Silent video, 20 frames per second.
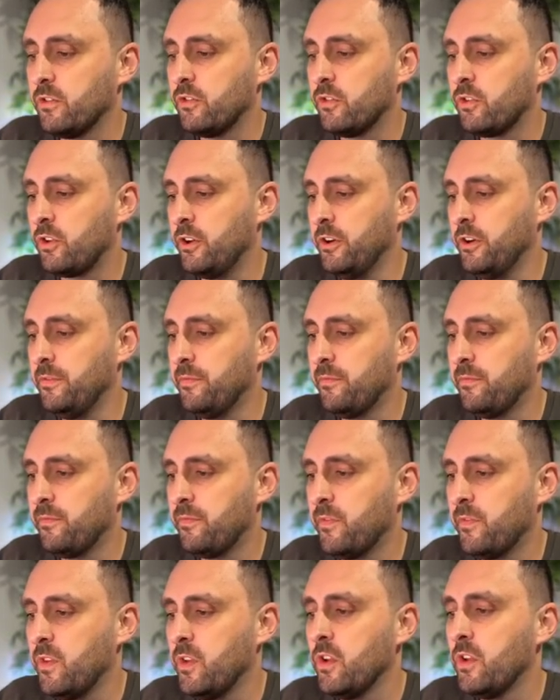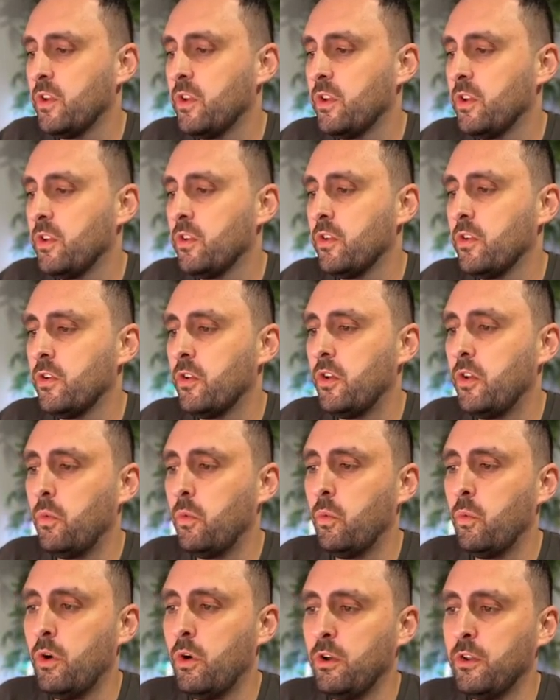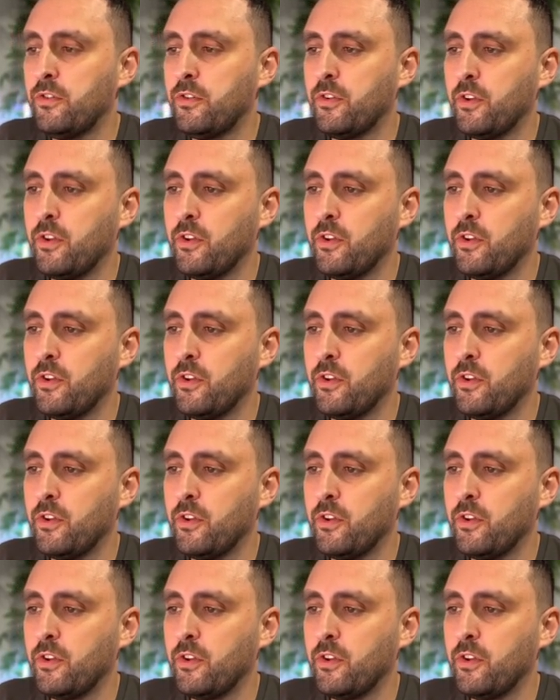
So one